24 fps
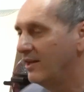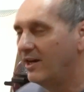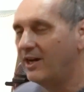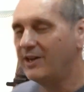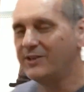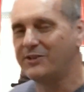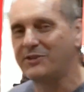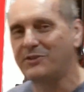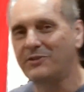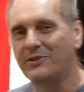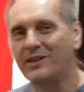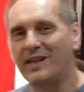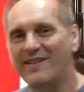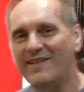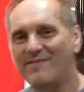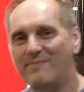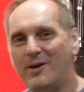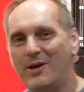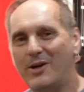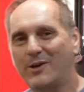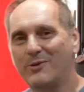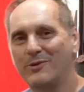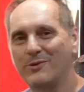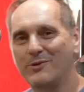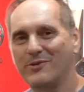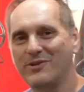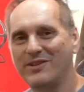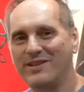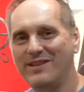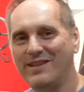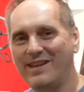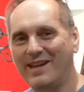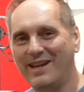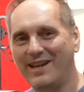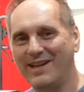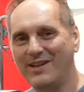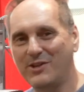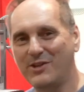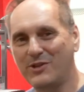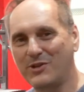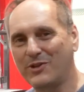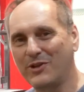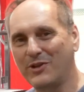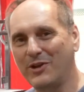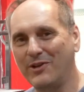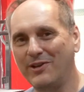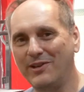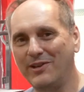I still have my grills in there
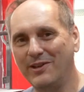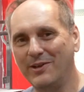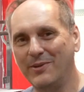soaking